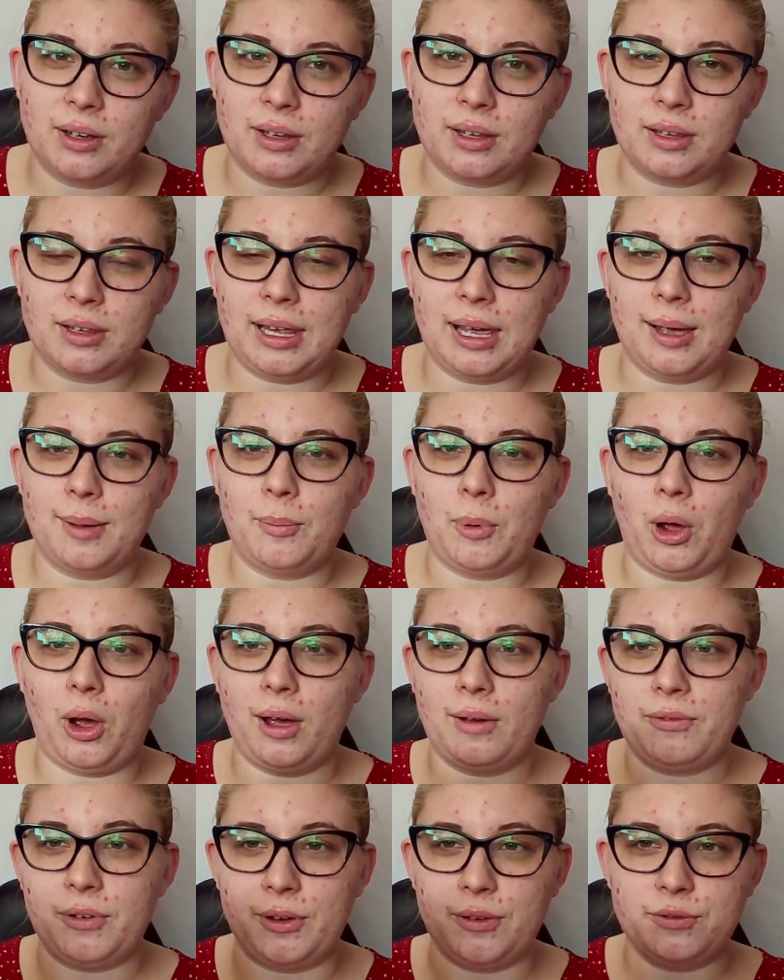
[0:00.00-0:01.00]
them
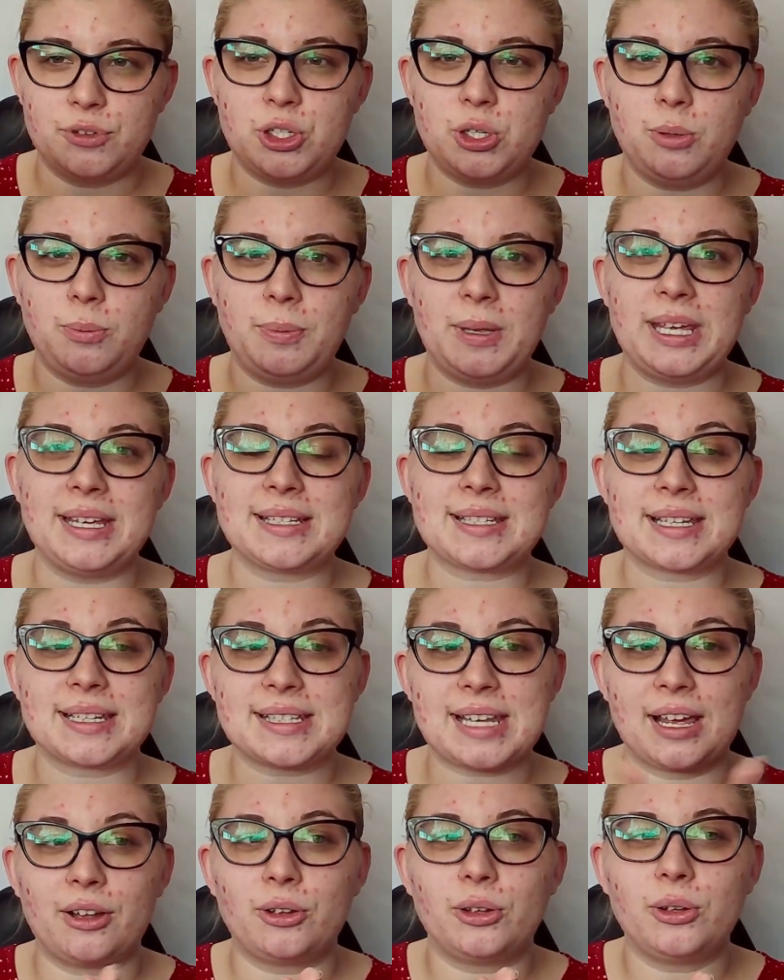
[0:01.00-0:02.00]
off of 2
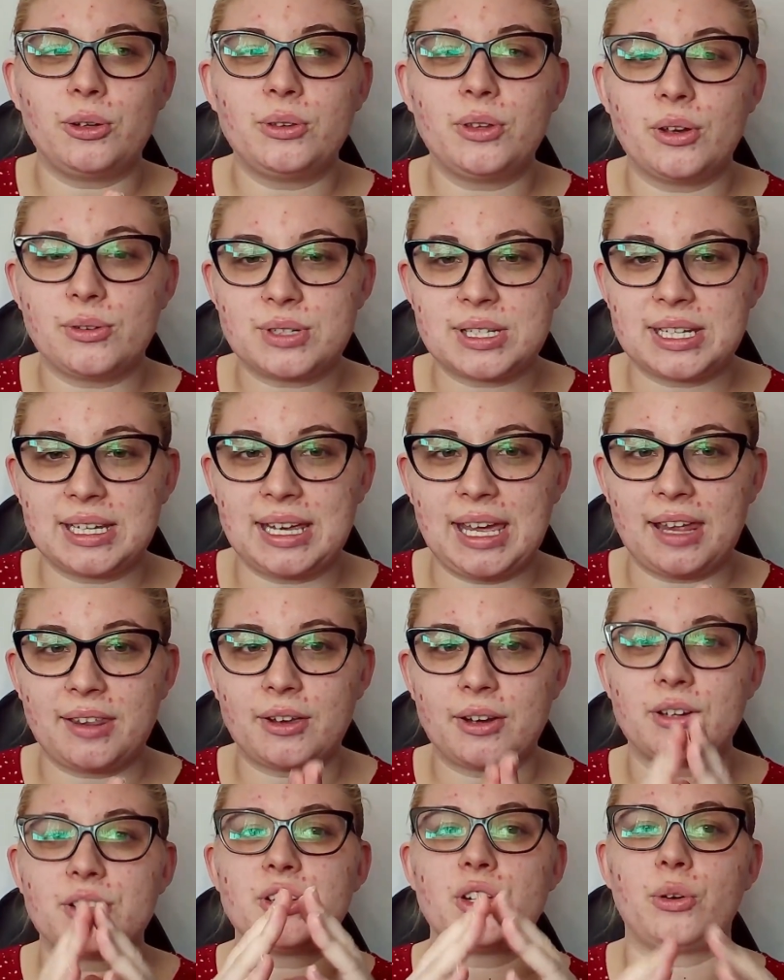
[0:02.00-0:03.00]
pieces and glued those
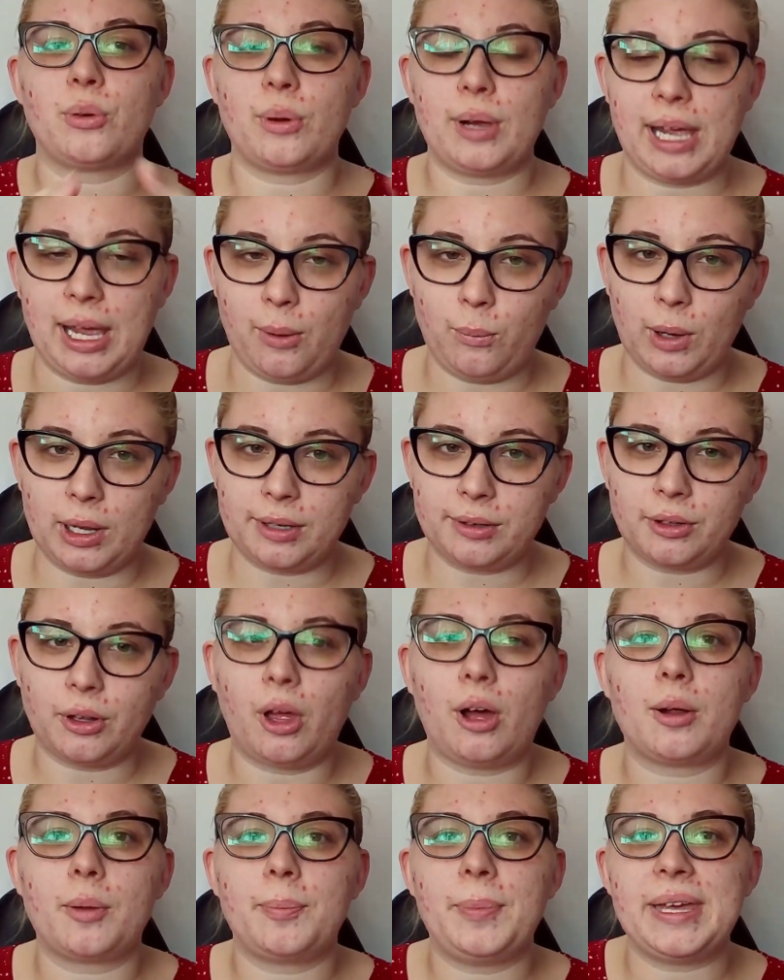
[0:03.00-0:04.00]
together to create one
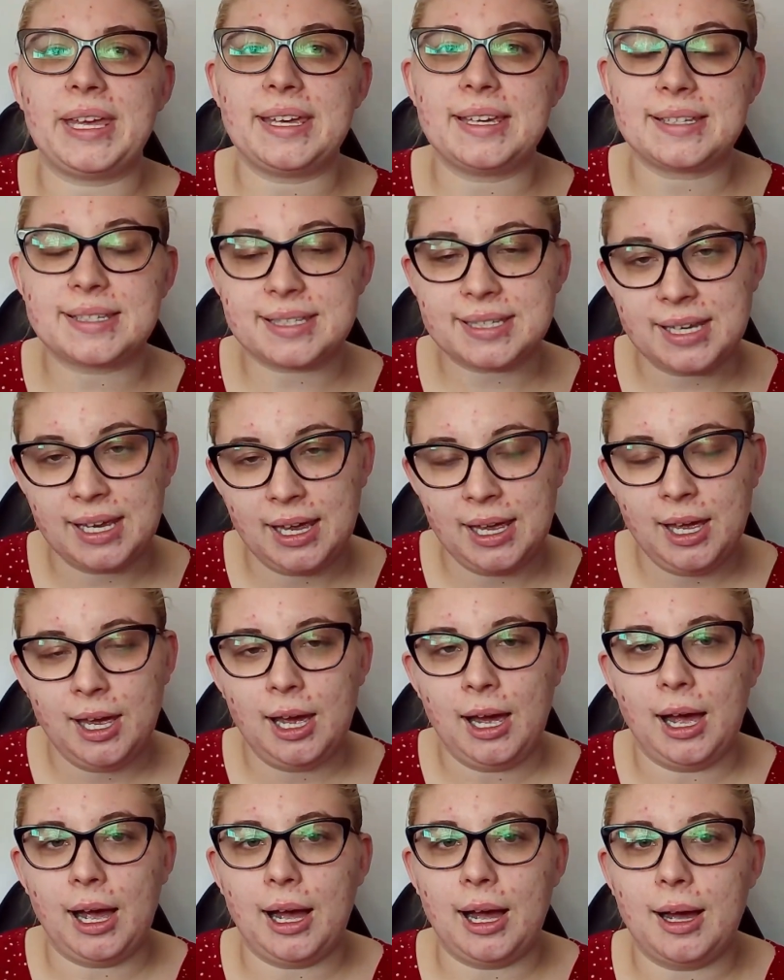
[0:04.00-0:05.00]
long piece,
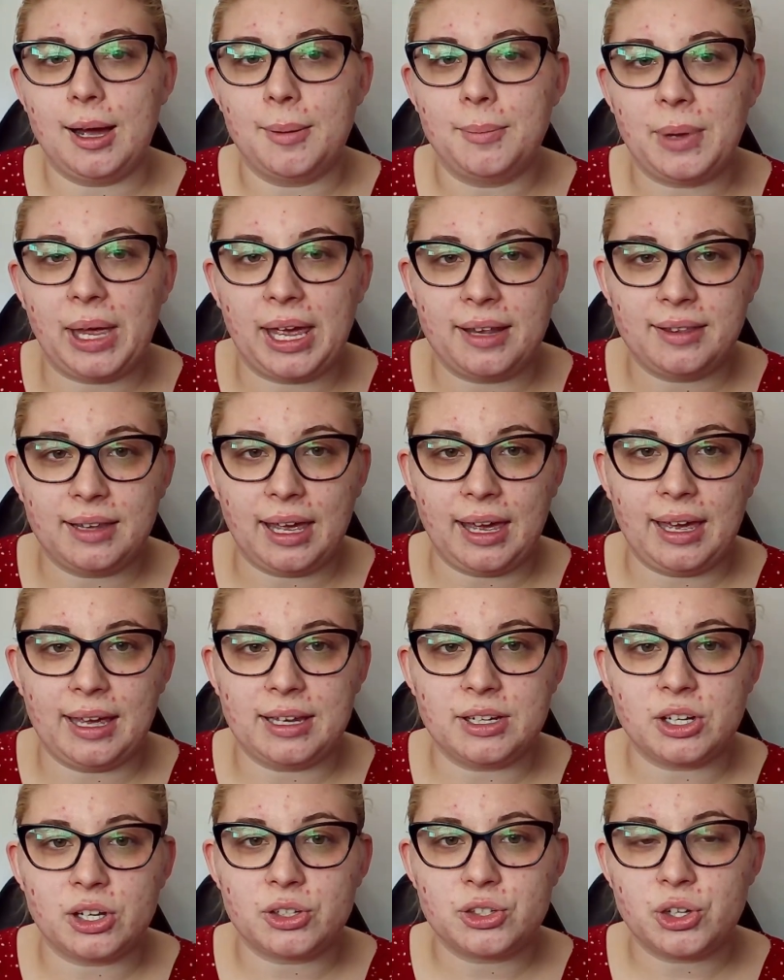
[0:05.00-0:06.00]
and
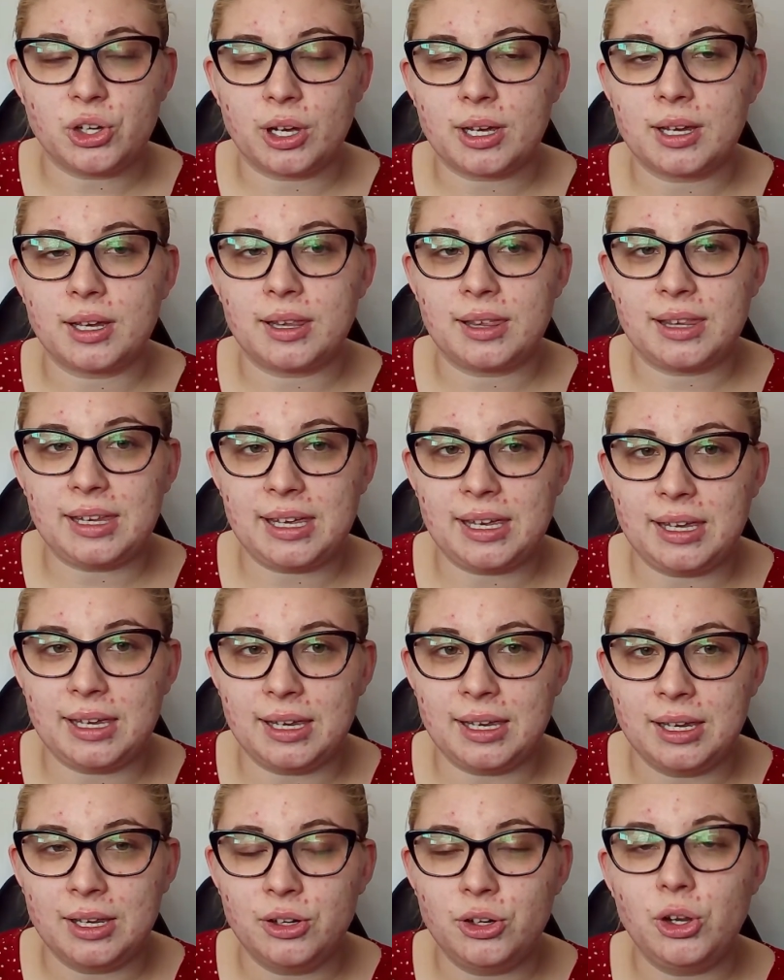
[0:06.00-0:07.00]
then took
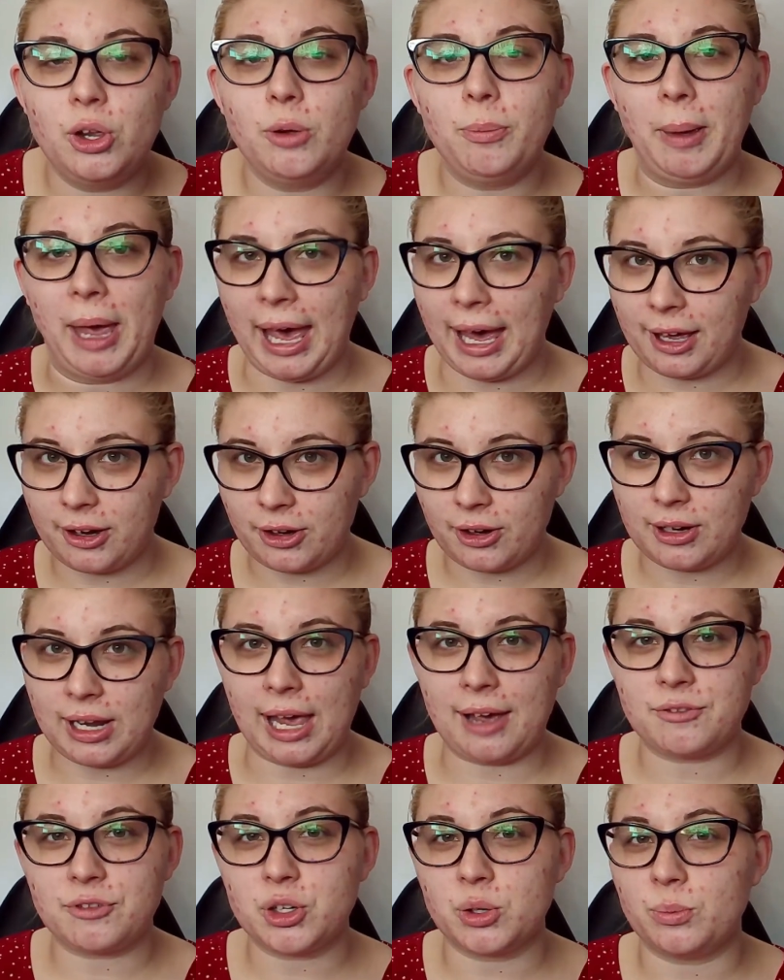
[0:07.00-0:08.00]
the new pattern
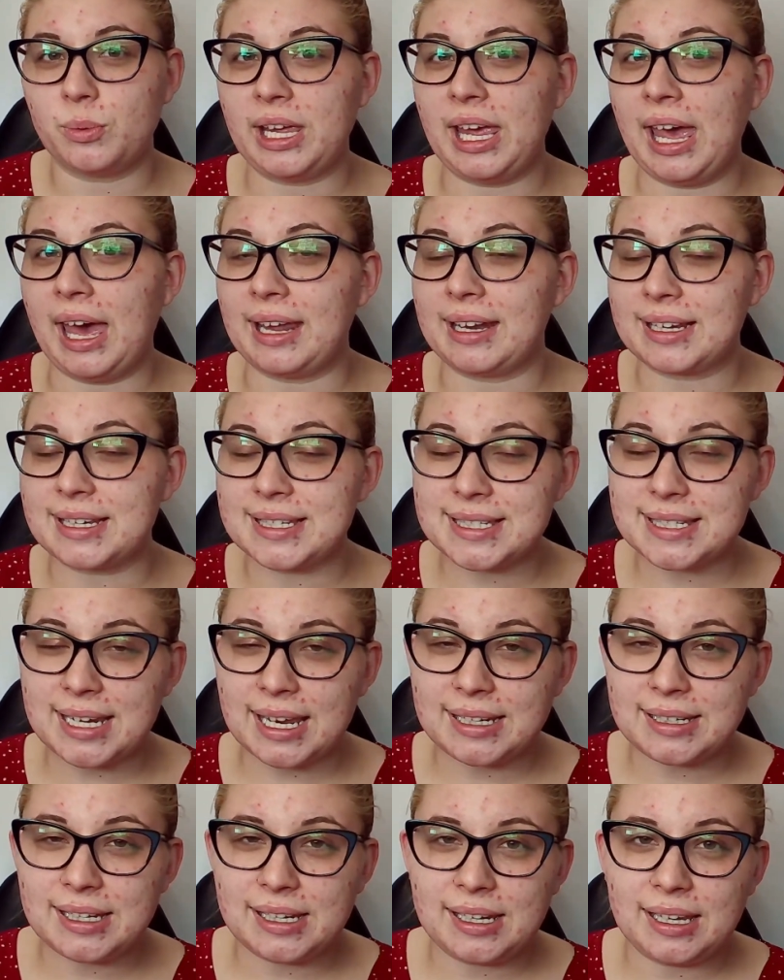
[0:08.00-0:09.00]
after we had
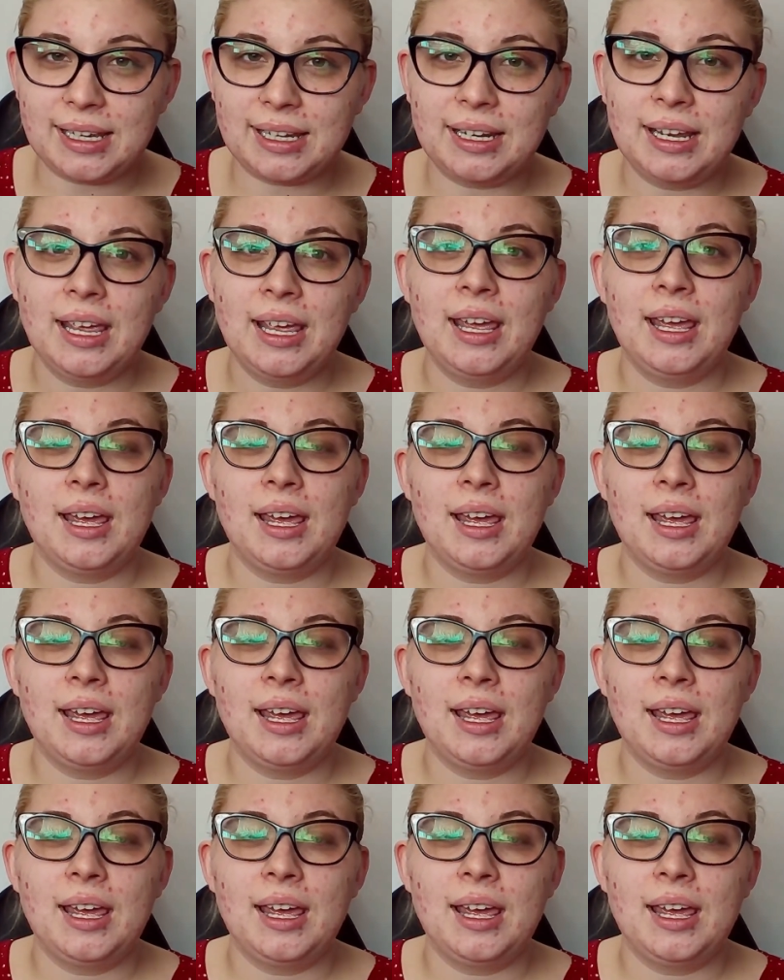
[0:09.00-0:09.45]
extended it,